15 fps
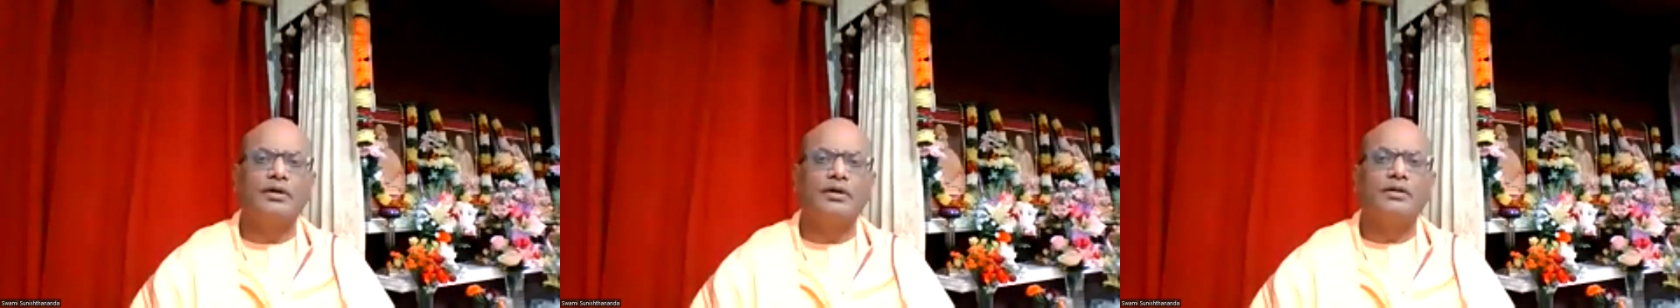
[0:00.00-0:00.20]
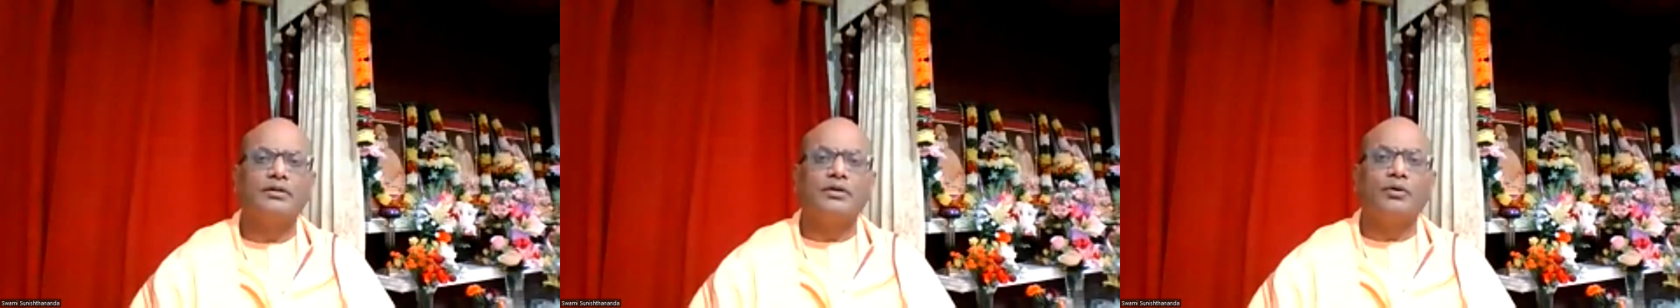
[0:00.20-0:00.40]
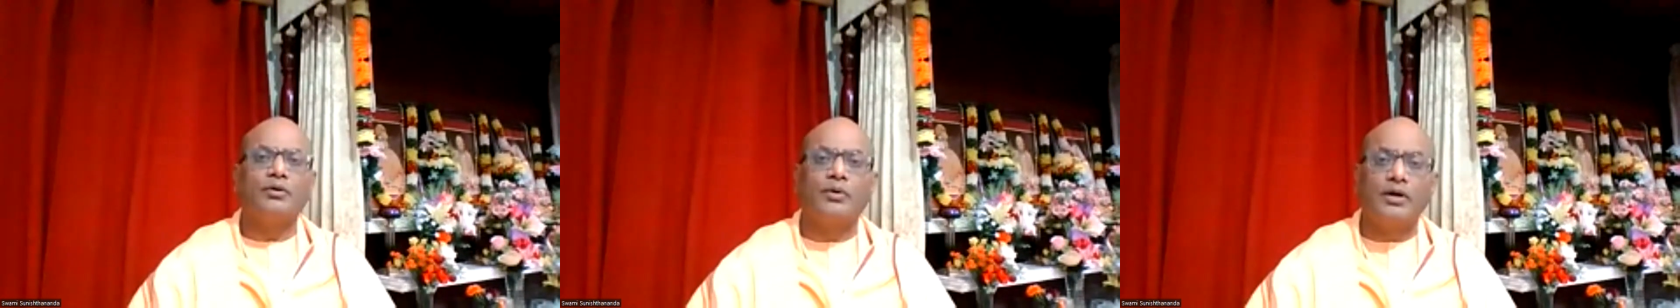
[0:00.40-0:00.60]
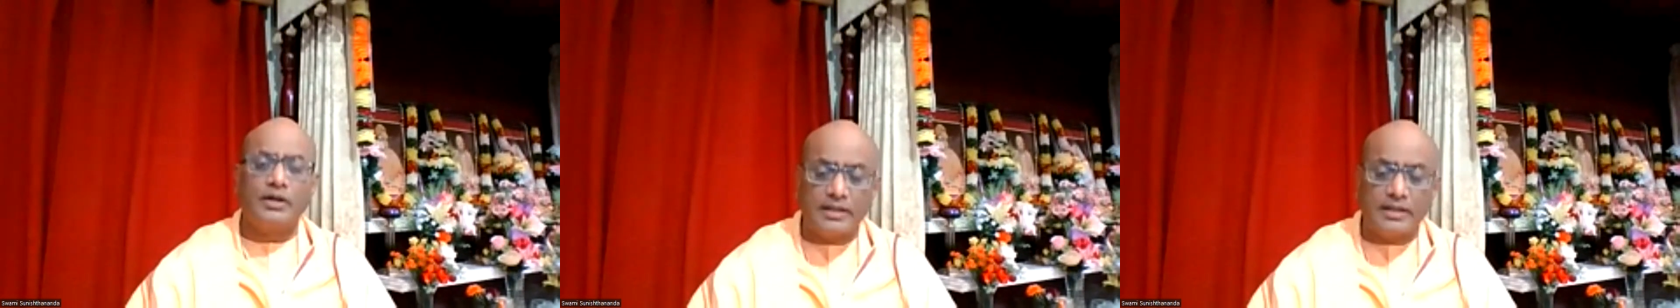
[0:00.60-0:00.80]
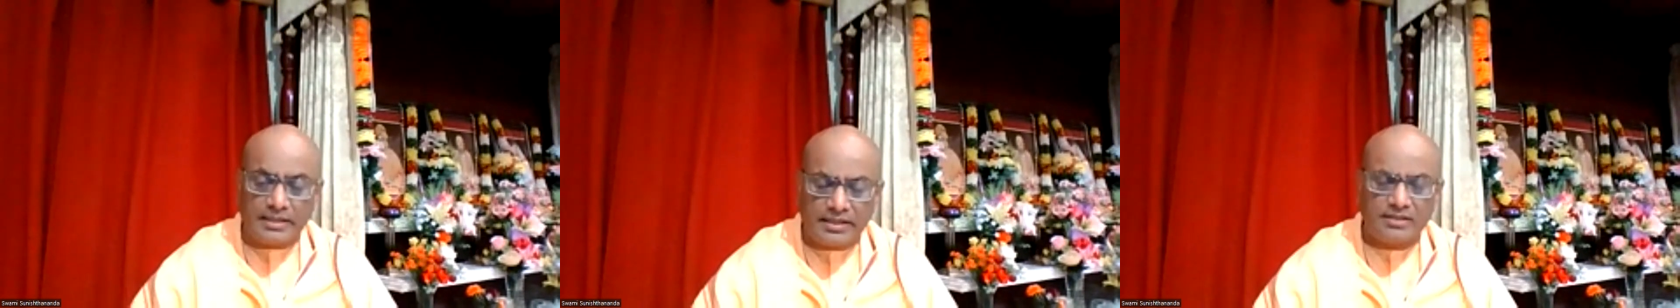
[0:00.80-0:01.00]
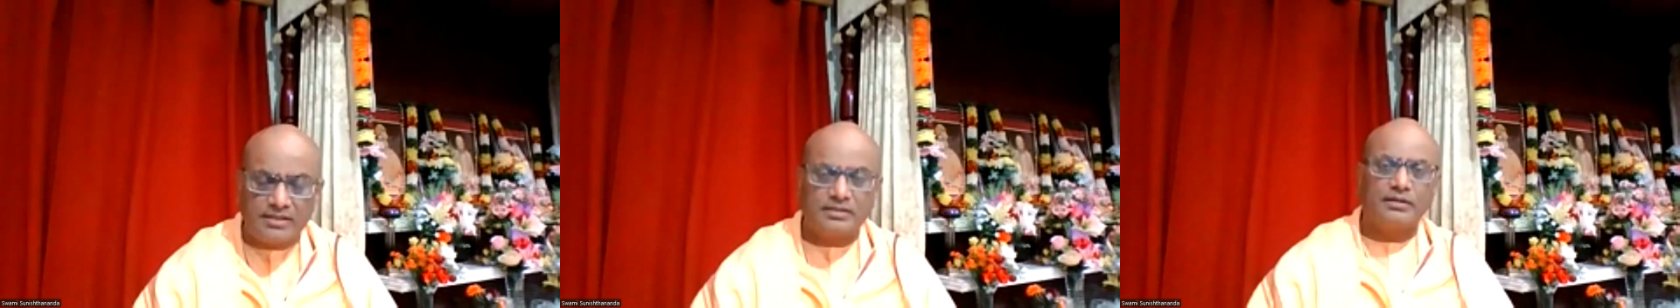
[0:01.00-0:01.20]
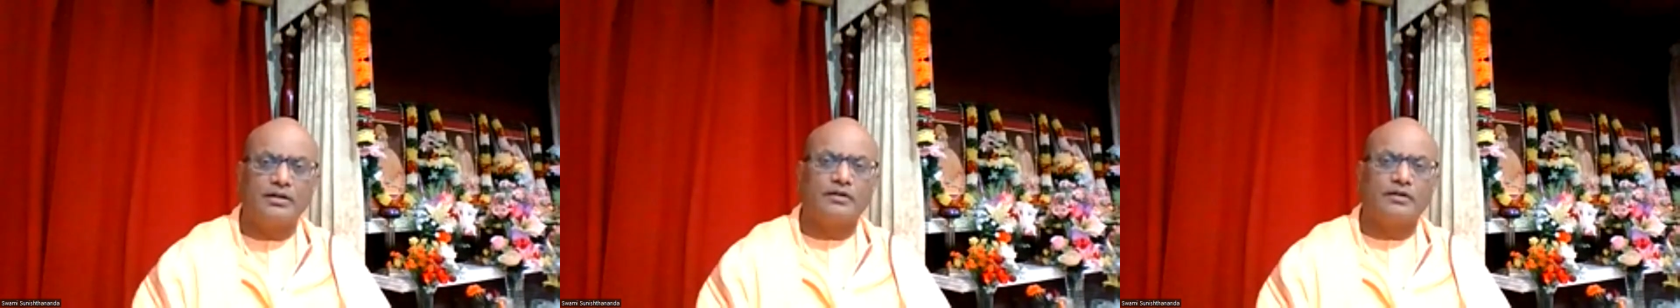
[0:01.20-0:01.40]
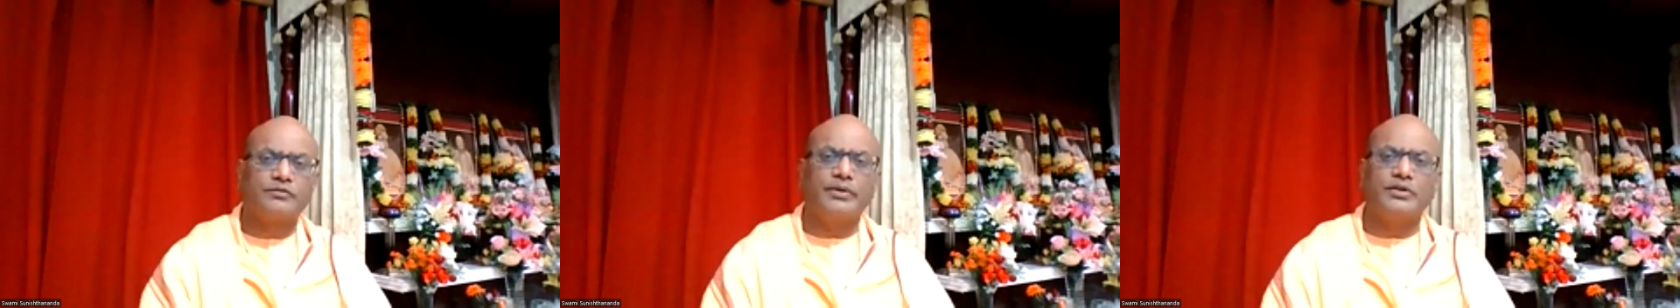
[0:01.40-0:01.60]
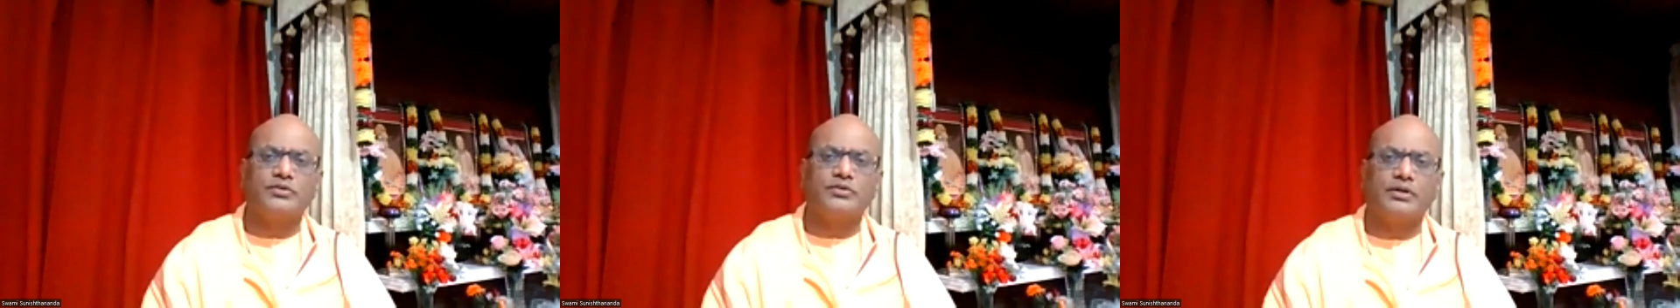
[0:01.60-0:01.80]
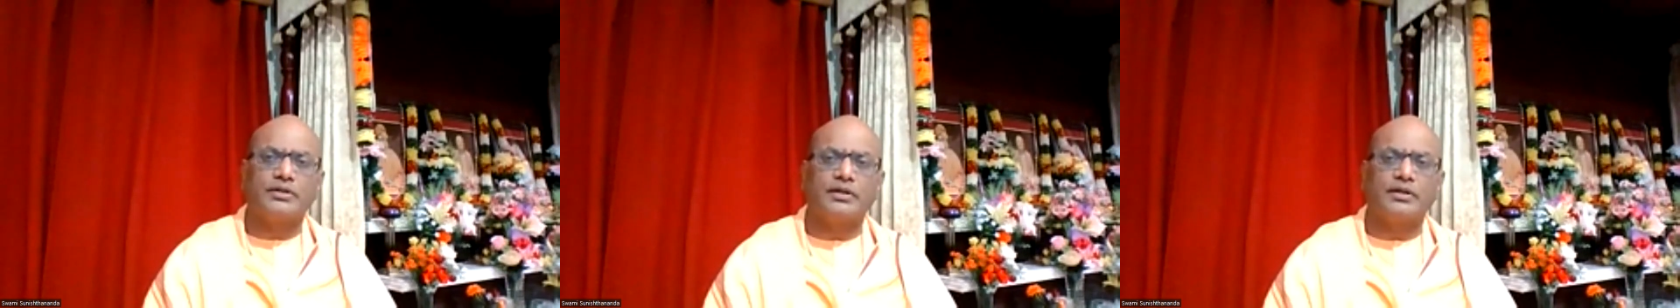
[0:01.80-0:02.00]
the world is in need of
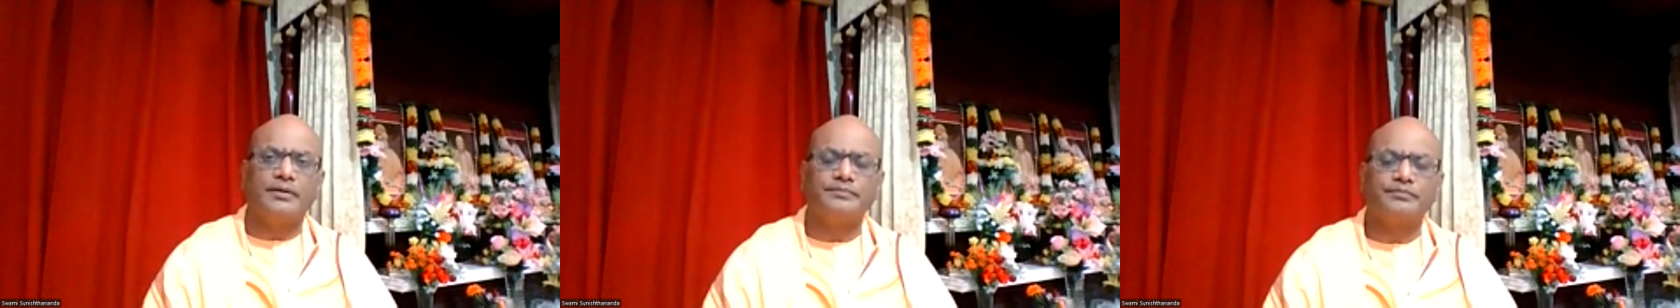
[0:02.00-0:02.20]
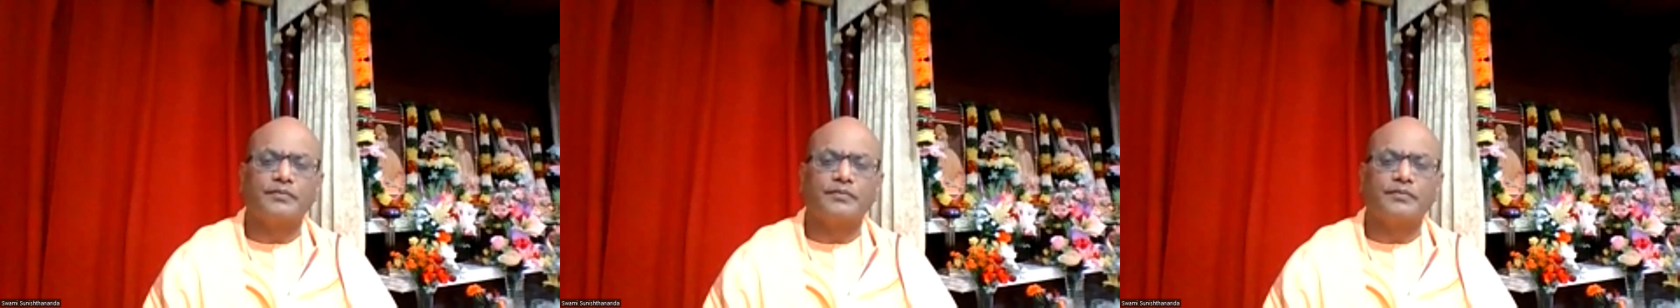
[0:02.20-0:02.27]
spirituality.